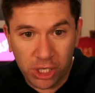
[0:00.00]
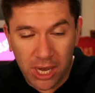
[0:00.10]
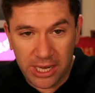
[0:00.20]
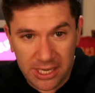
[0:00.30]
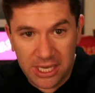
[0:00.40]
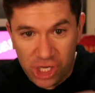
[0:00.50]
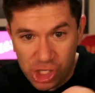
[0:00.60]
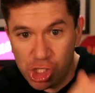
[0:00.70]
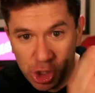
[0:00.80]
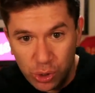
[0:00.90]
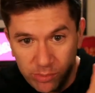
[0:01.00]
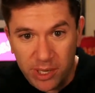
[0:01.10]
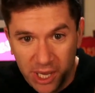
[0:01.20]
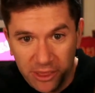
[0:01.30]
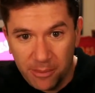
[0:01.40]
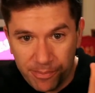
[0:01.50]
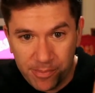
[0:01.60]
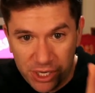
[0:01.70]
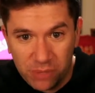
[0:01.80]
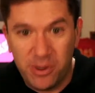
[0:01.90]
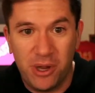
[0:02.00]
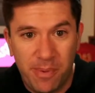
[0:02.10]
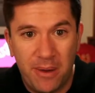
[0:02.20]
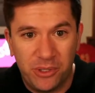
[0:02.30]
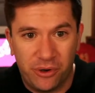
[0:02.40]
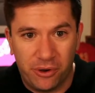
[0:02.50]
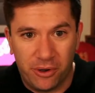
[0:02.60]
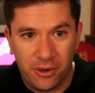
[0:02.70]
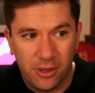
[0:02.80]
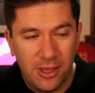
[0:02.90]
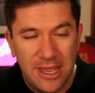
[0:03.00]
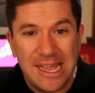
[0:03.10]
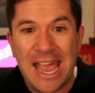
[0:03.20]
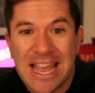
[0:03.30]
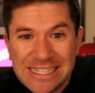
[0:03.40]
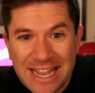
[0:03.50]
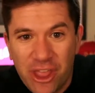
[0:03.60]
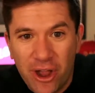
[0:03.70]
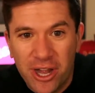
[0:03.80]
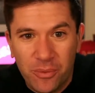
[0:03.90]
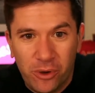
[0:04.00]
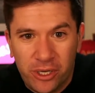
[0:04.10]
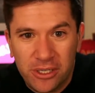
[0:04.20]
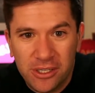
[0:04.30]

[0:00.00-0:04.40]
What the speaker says: like he should be your punt returner, as I thought he would.